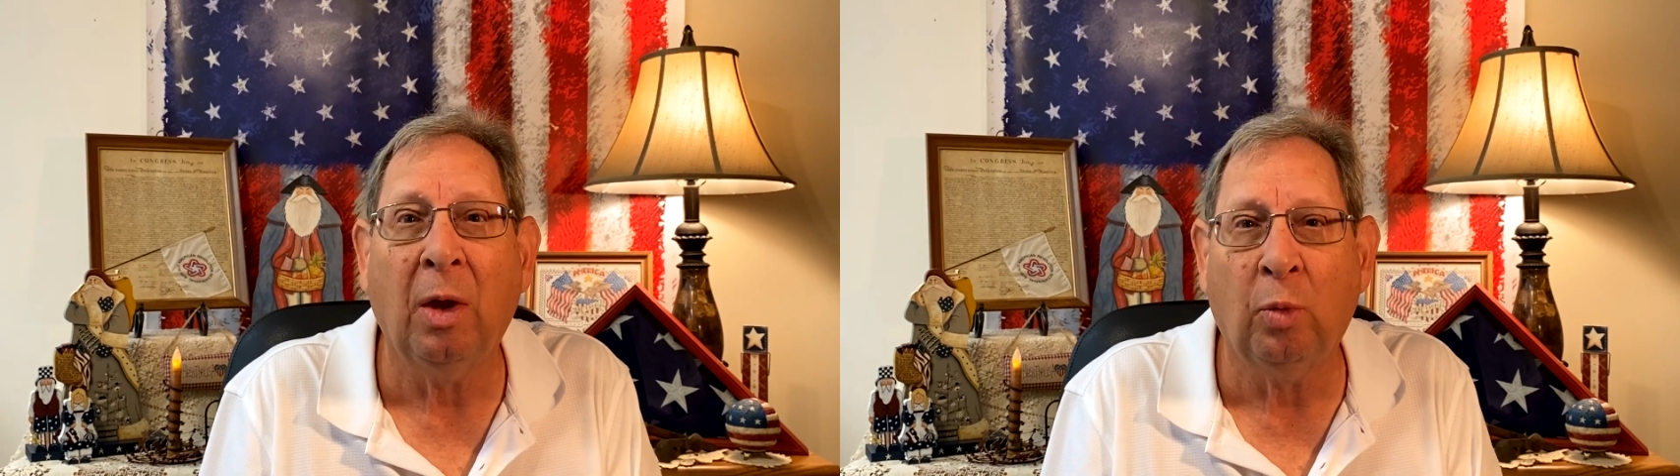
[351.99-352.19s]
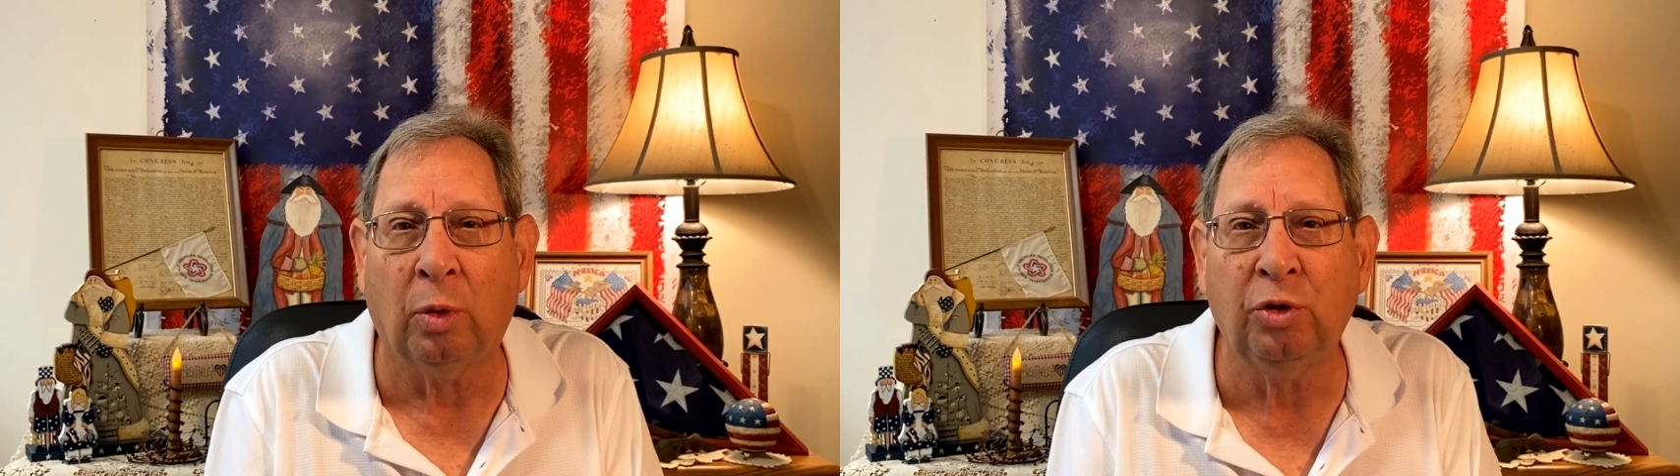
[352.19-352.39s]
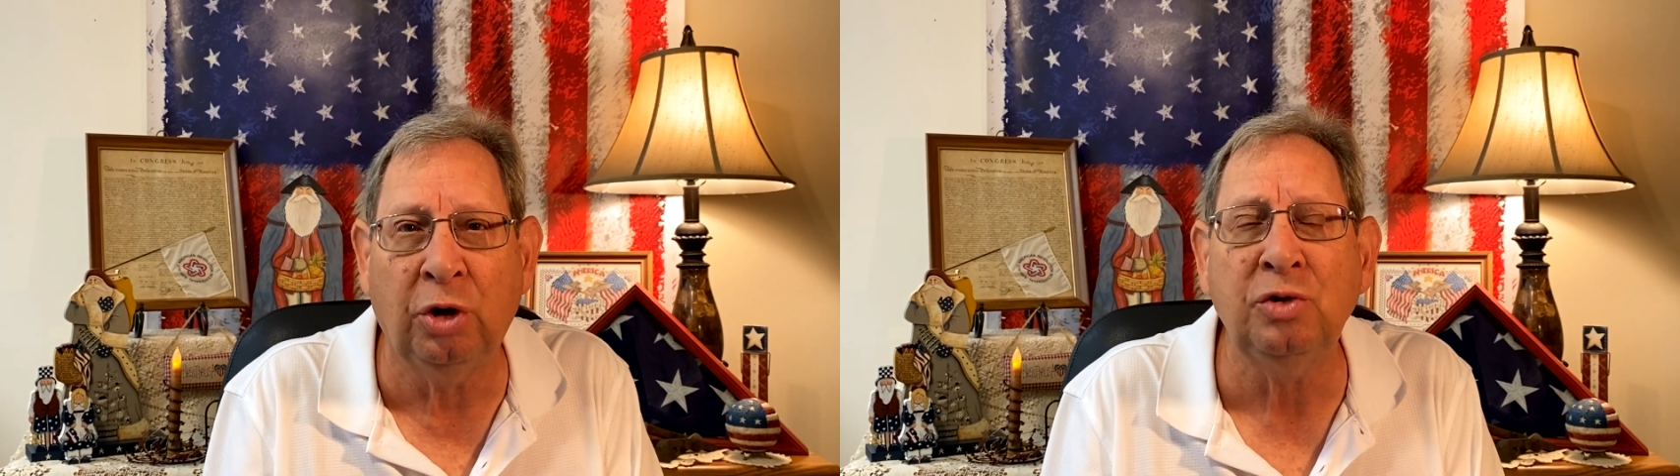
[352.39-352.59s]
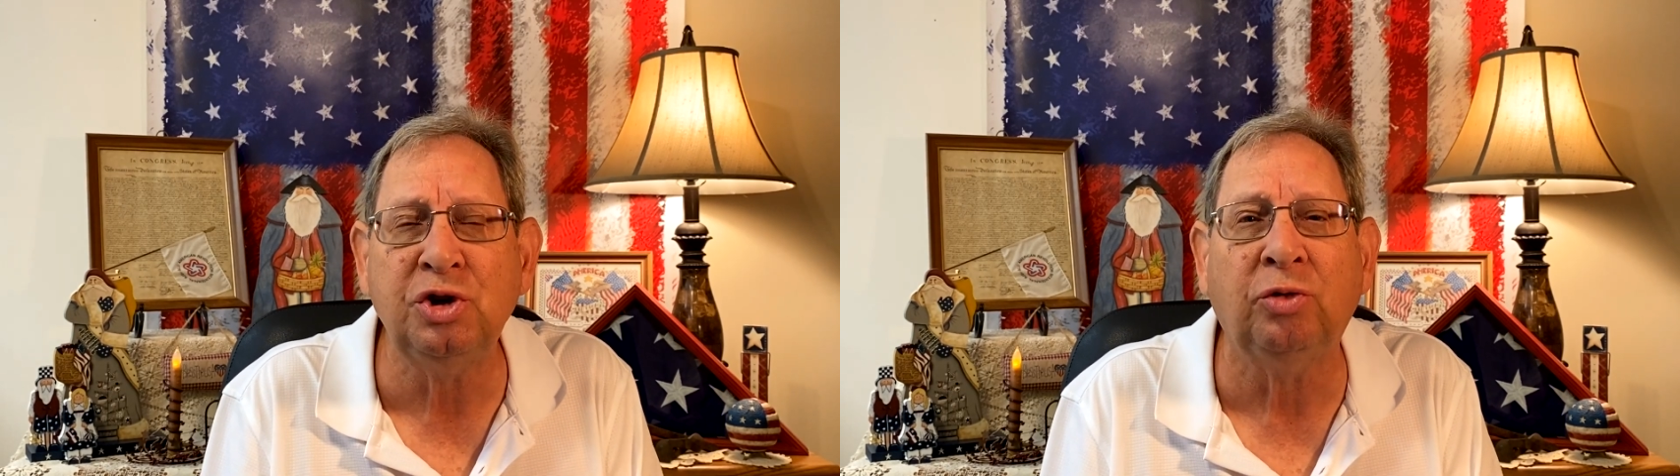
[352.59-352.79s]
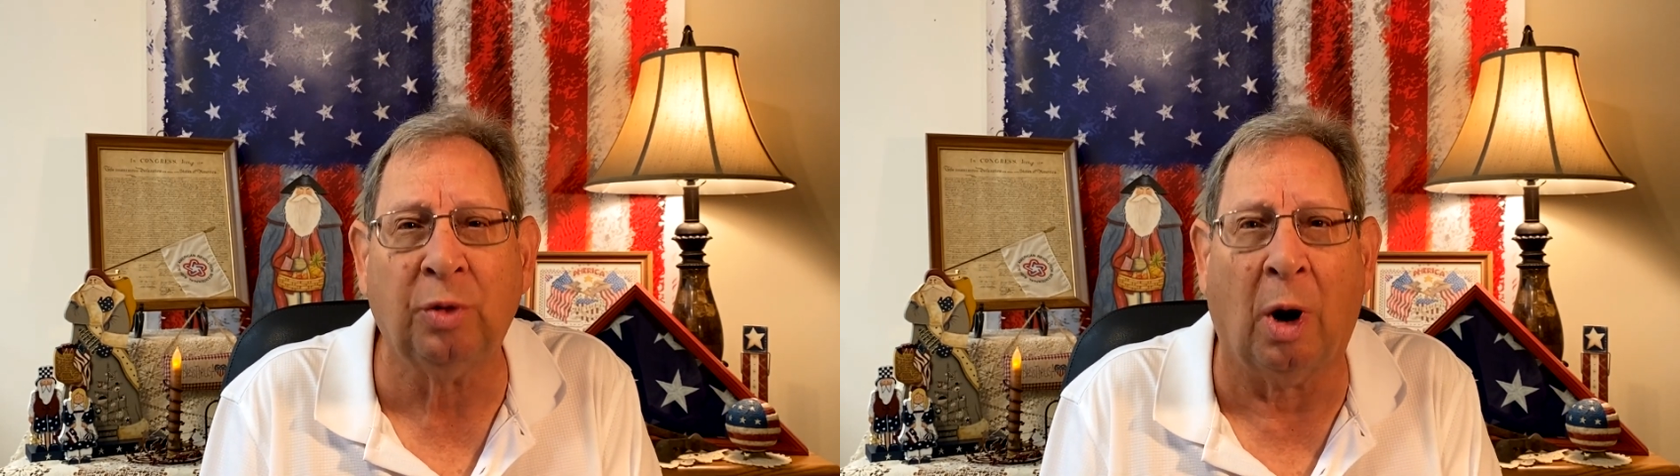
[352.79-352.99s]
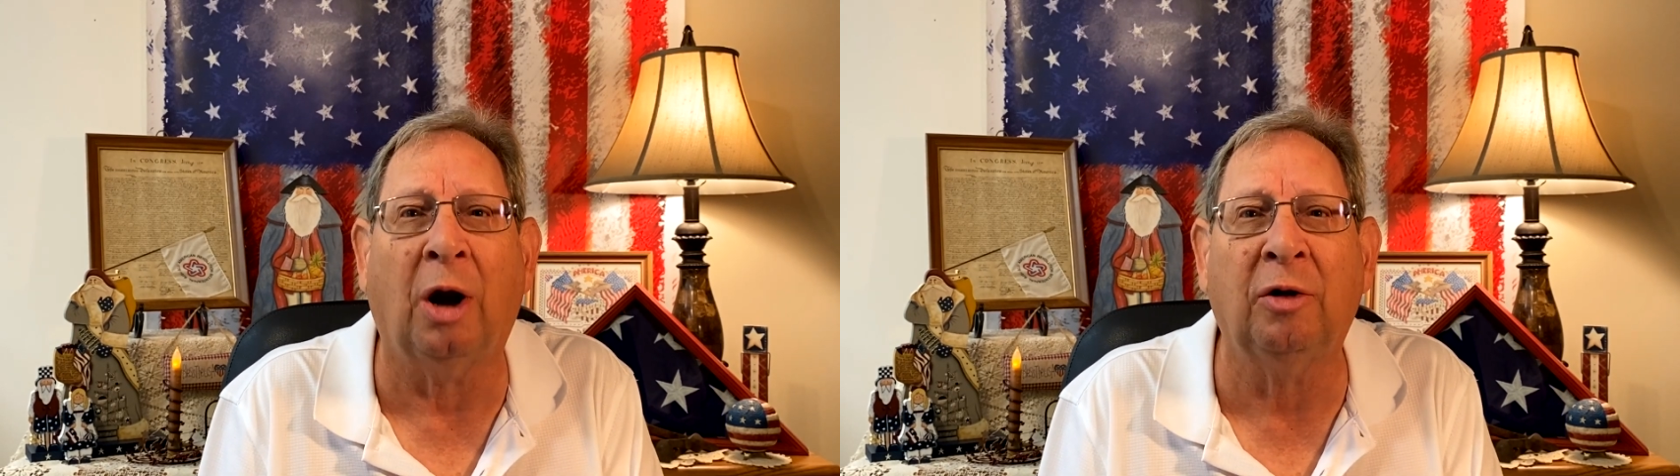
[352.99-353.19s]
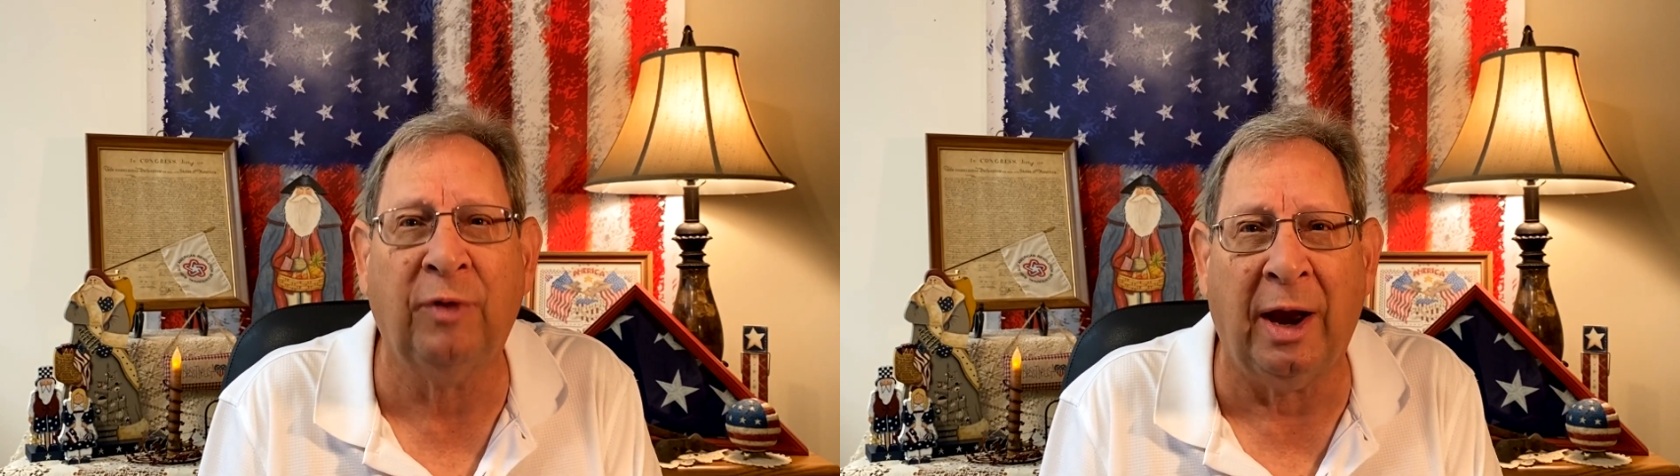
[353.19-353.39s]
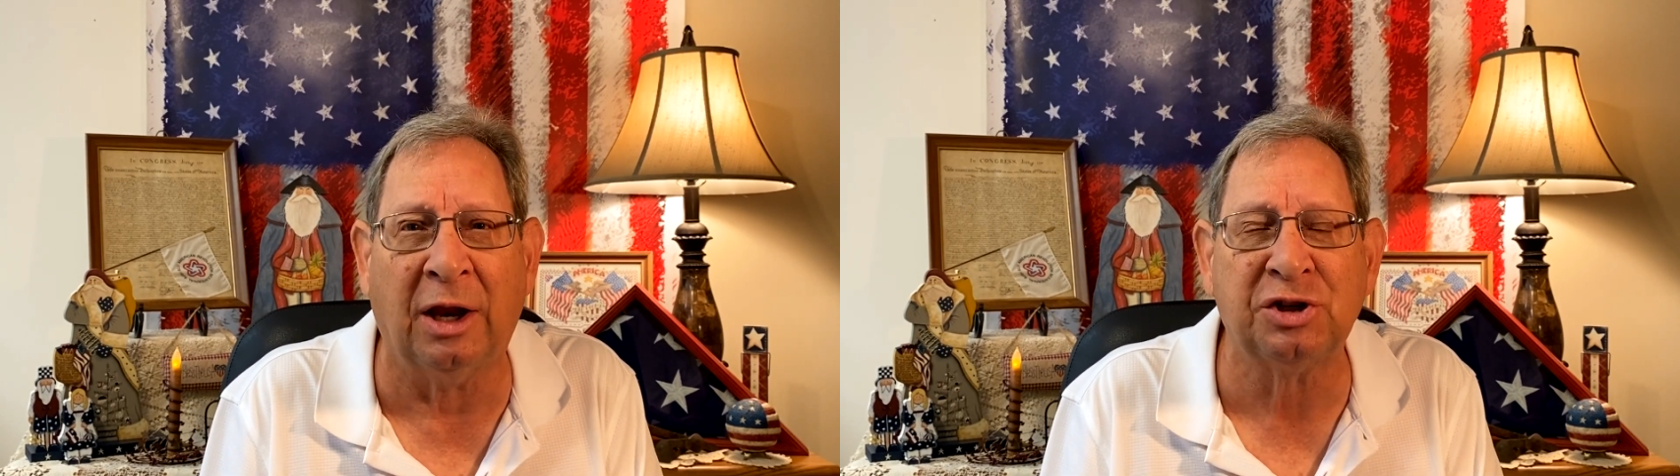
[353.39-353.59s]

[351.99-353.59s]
We'll use you to our advantage,